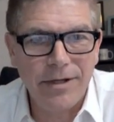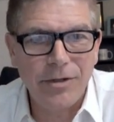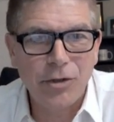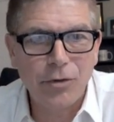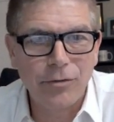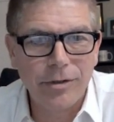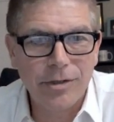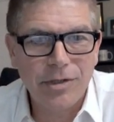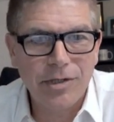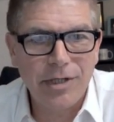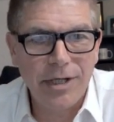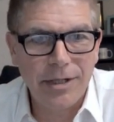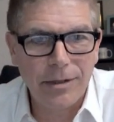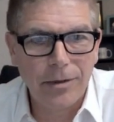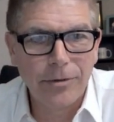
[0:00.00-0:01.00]
interest
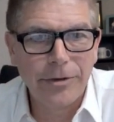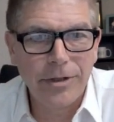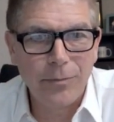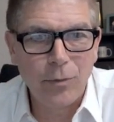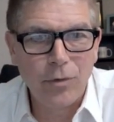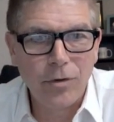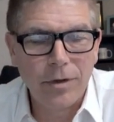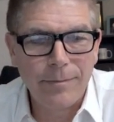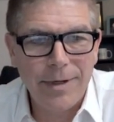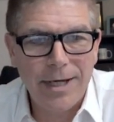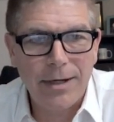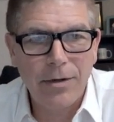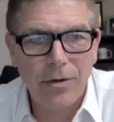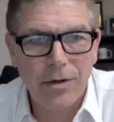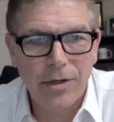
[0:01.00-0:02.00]
in learning more
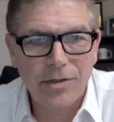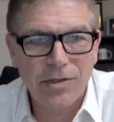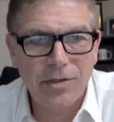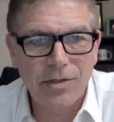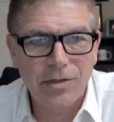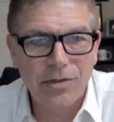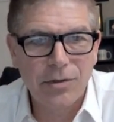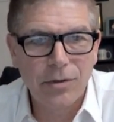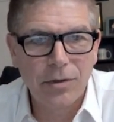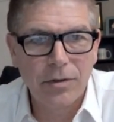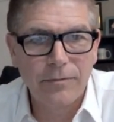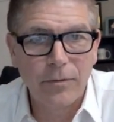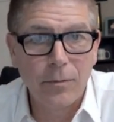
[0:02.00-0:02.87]
about cost to serve,